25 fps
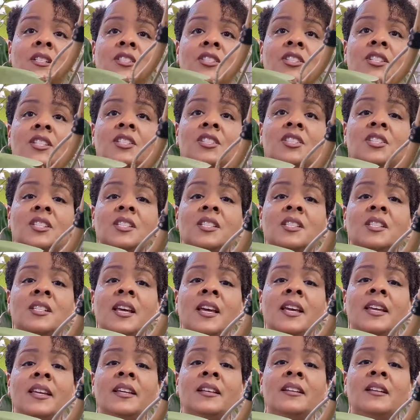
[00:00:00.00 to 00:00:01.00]
She's just
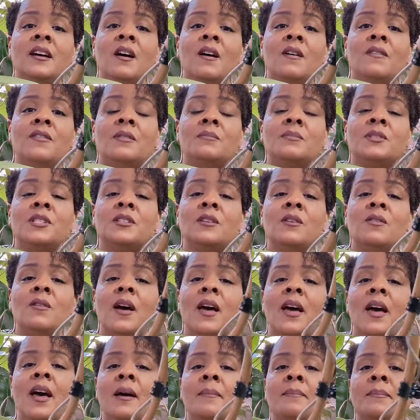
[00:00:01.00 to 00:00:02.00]
taking off. I'm so
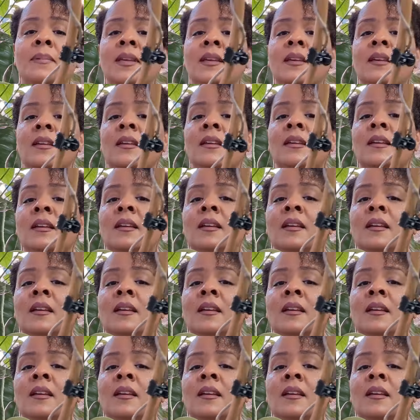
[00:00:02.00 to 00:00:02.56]
happy